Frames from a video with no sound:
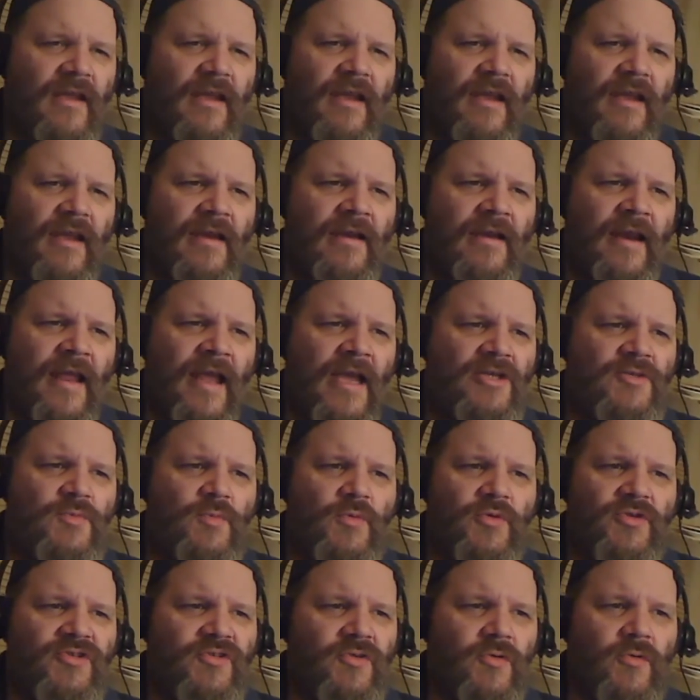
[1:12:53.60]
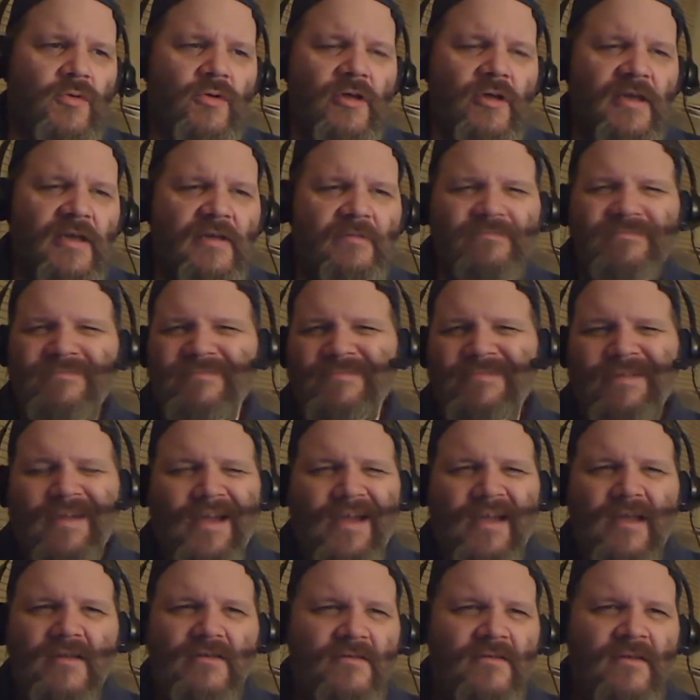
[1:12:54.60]
in an actual story,
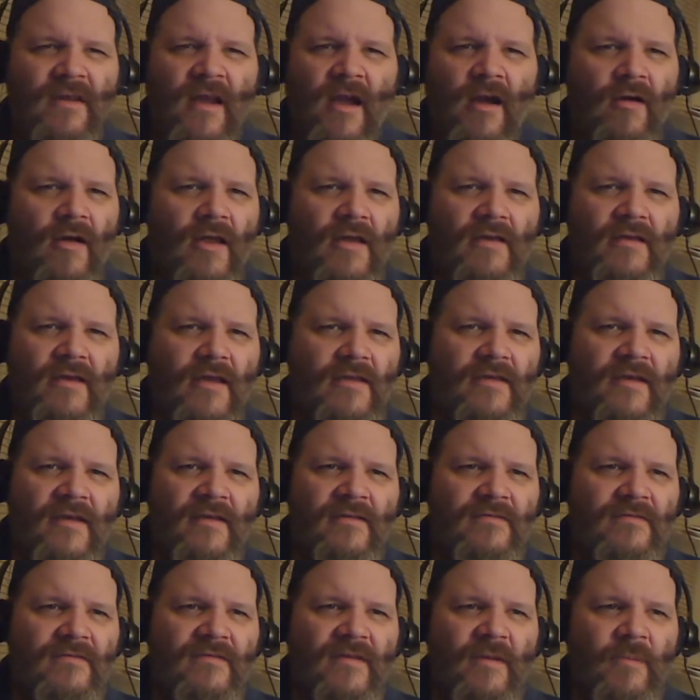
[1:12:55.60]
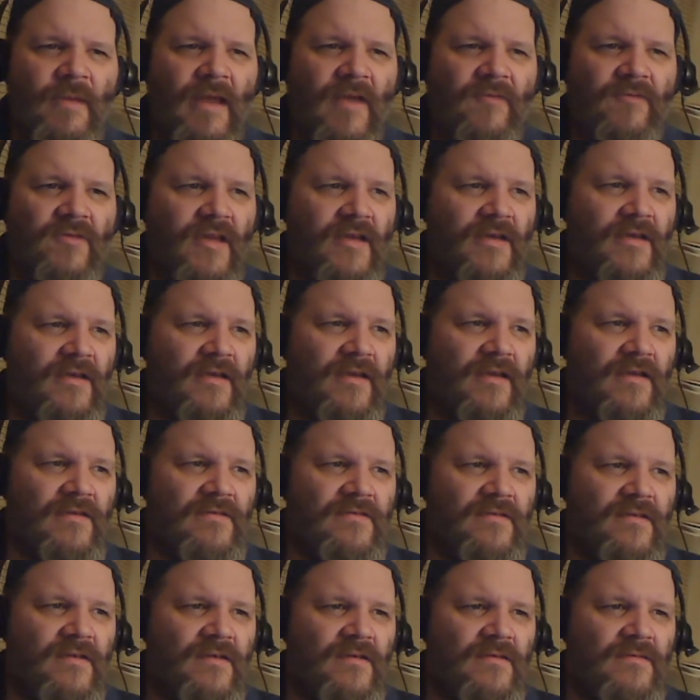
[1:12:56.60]
no, it didn't seem to have a lot of legs there.